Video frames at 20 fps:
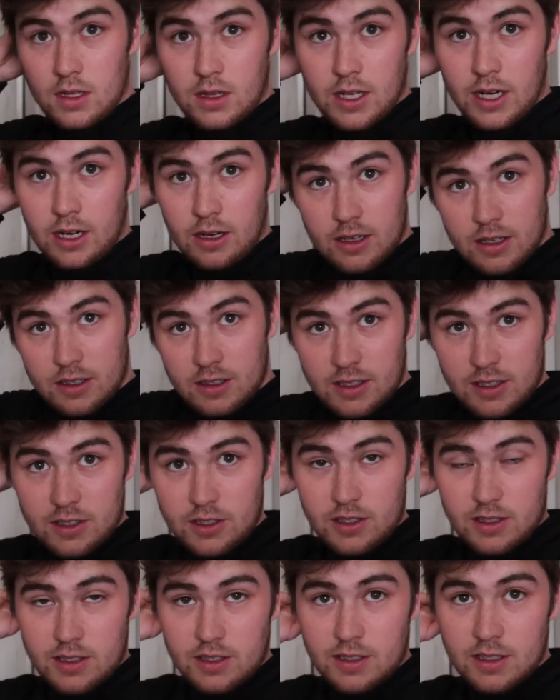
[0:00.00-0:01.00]
There, at least
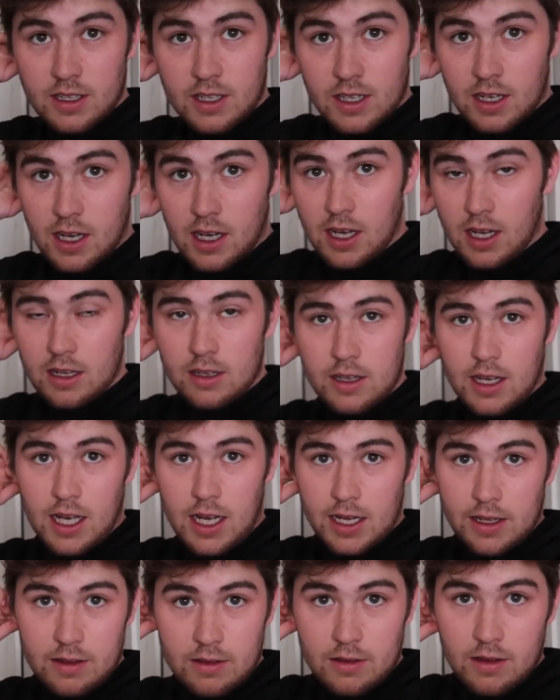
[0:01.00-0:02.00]
just
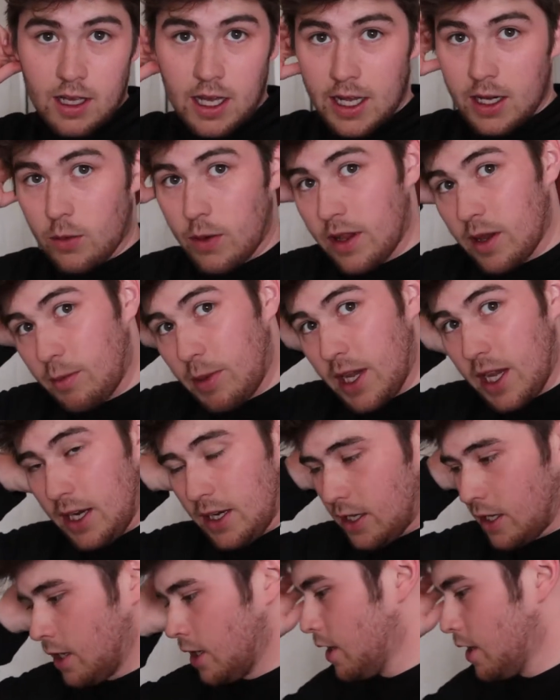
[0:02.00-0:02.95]
hide away the pain.